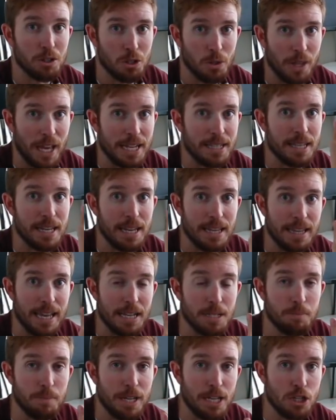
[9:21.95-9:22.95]
so that's
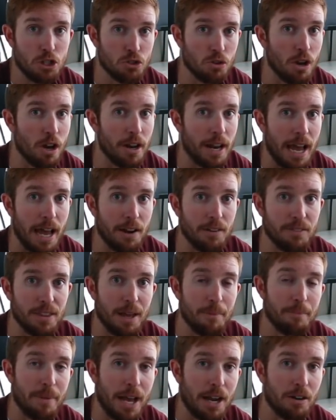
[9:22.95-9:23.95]
that's being drawn out of
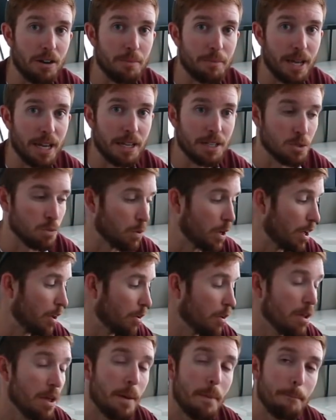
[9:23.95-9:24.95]
that battery bank as
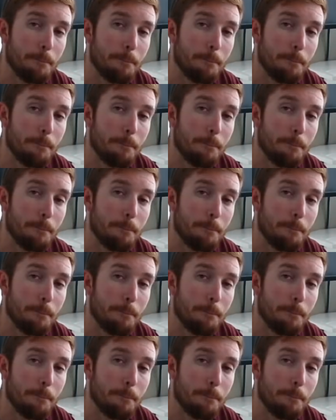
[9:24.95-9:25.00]
well.